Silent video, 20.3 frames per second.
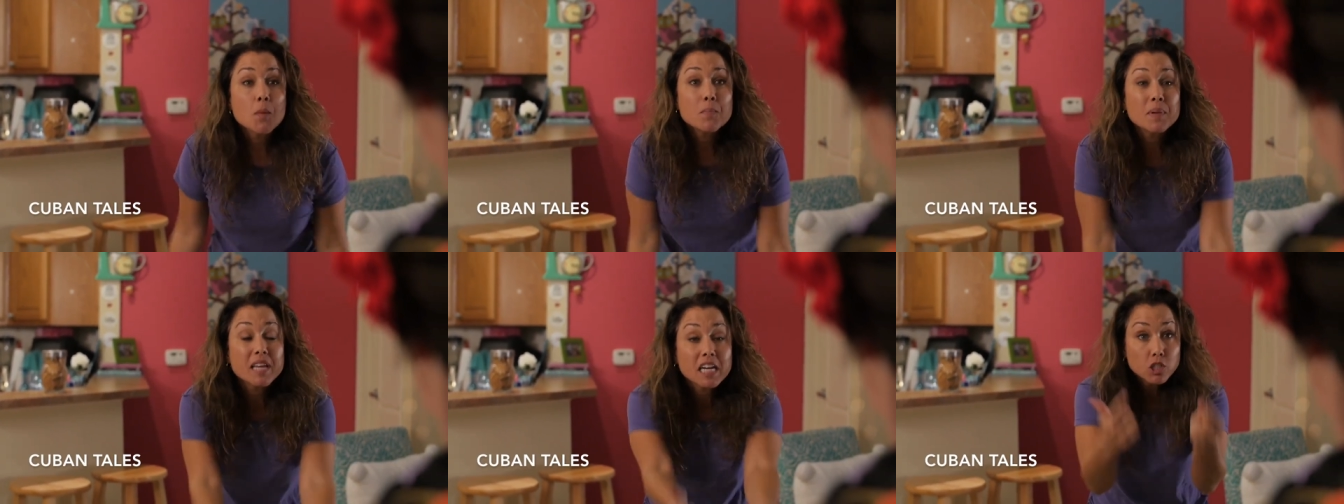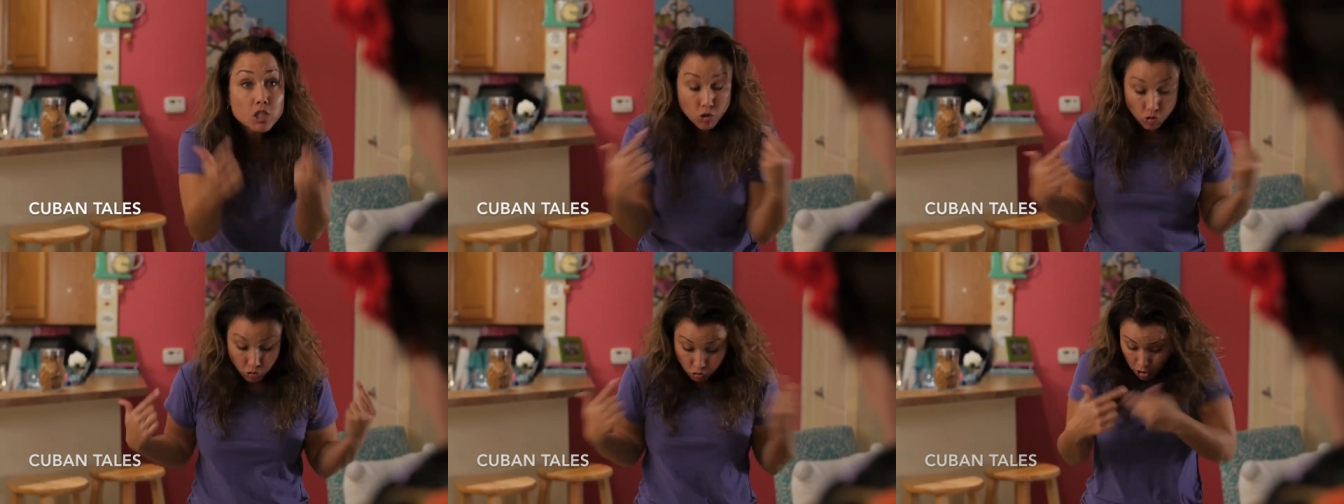
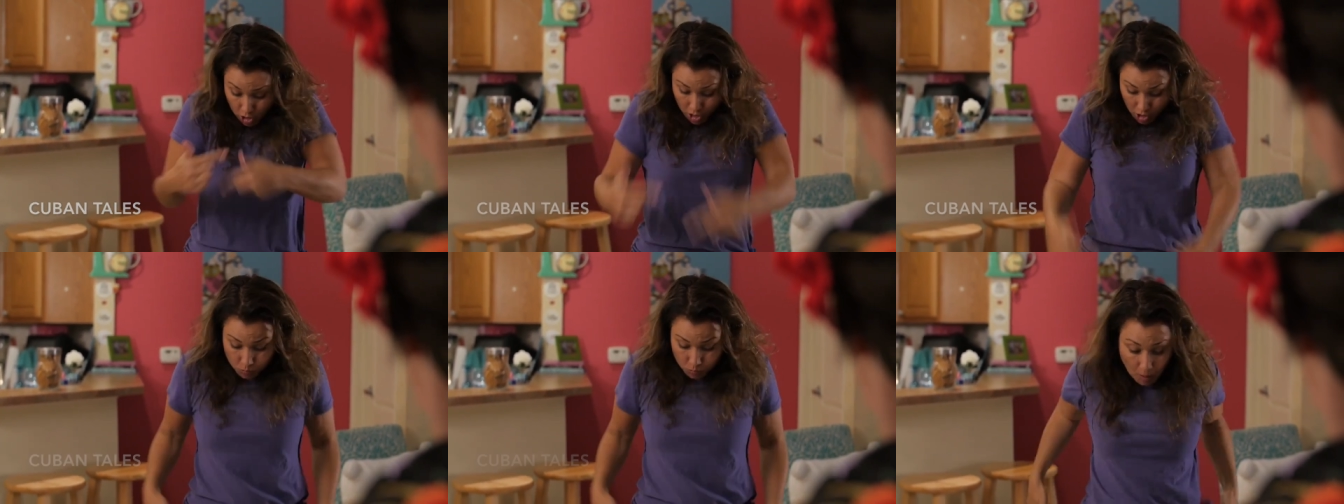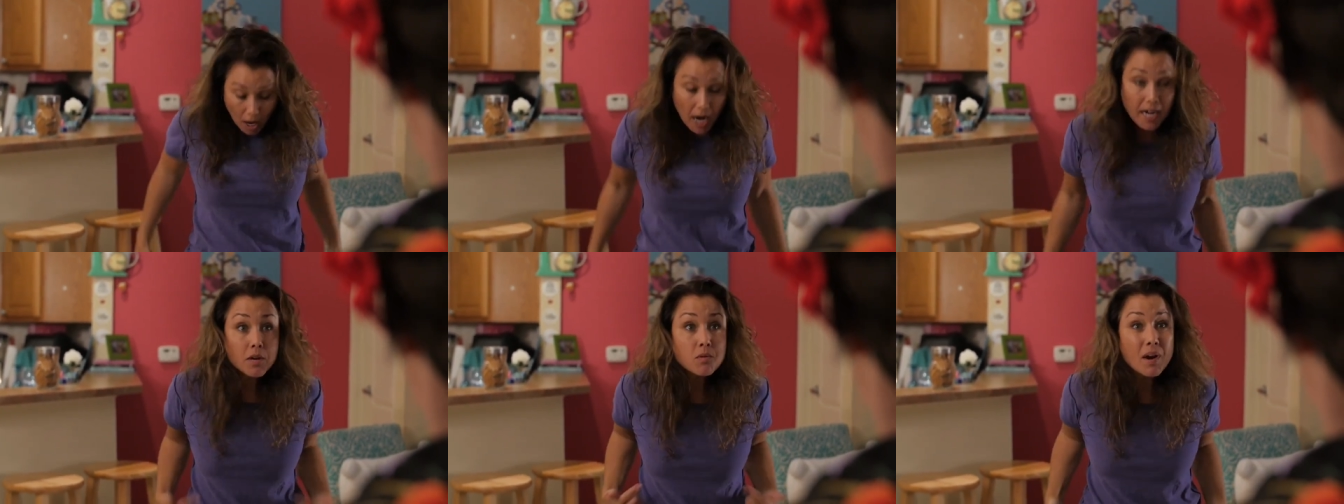Because you see this
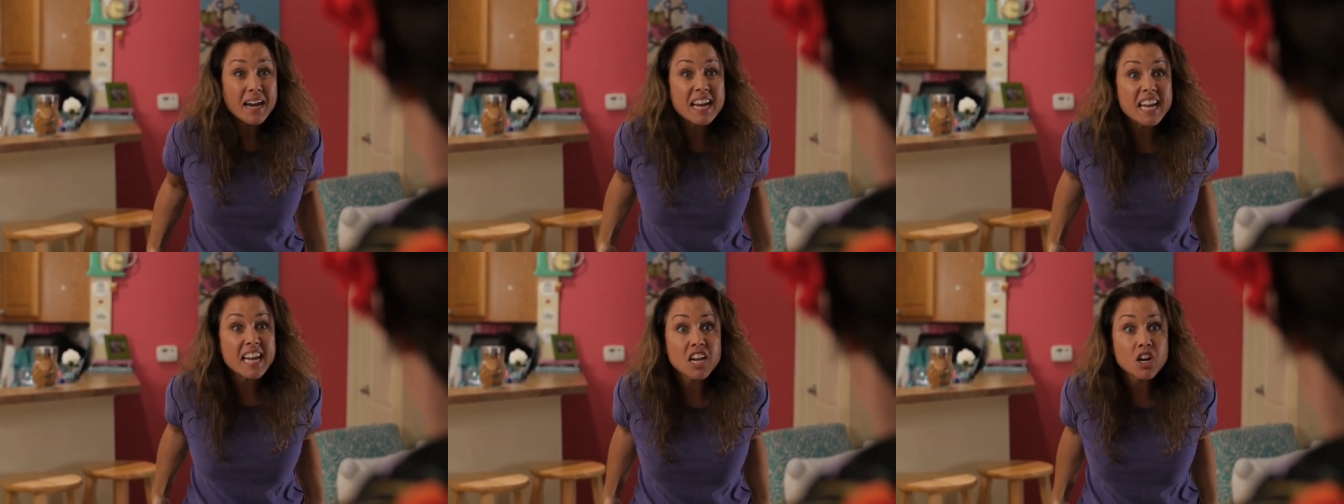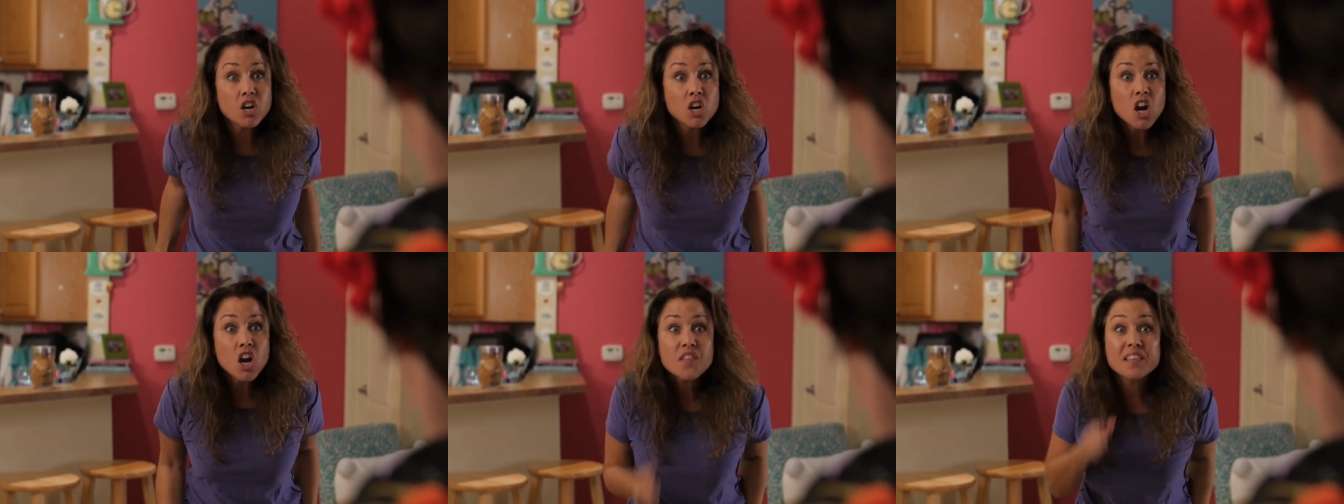body right
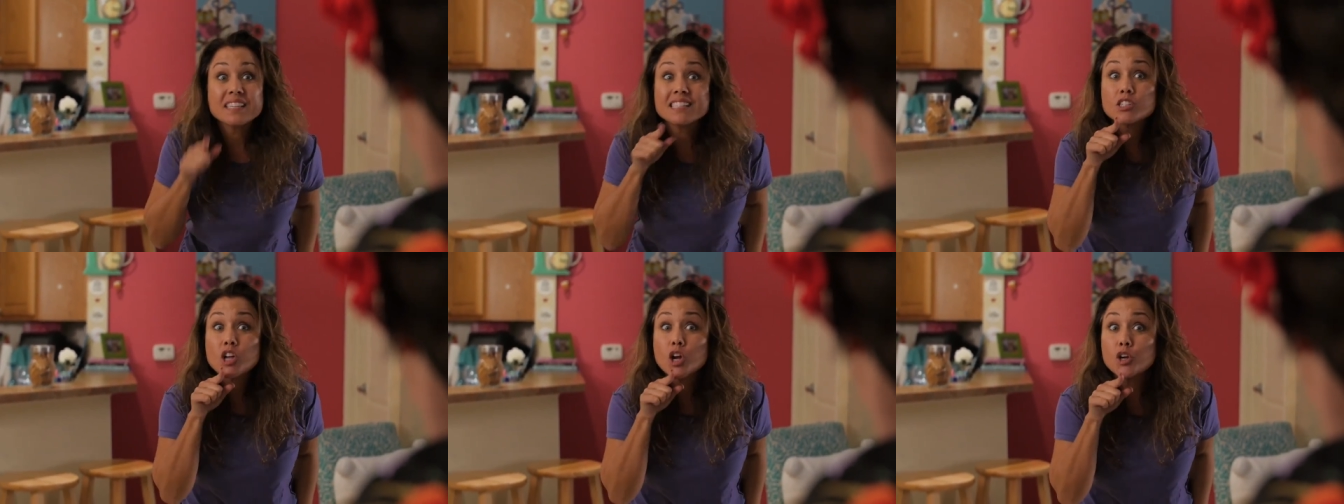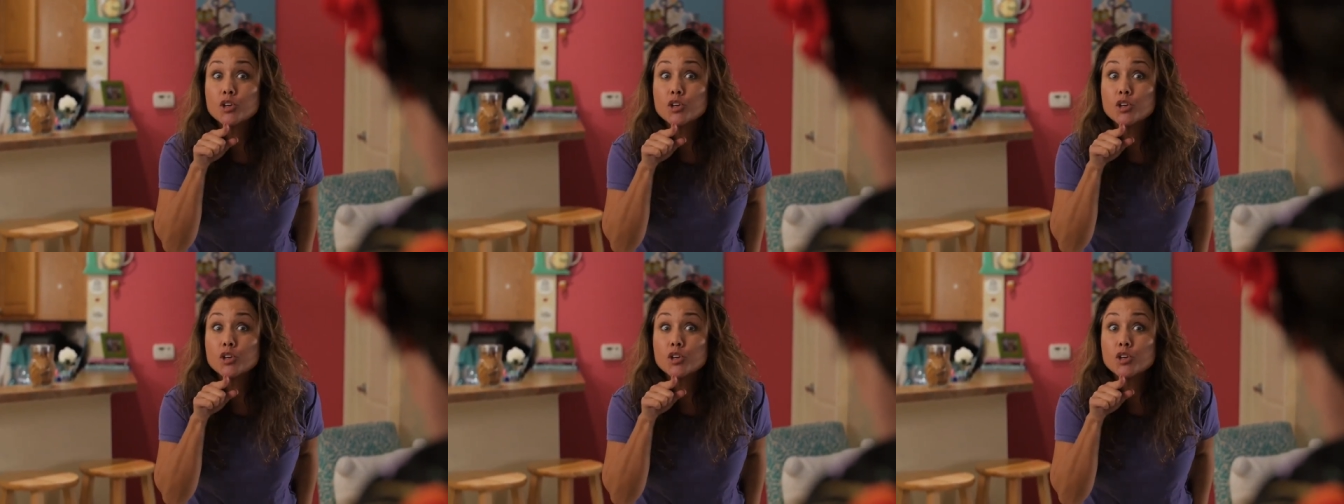here? This is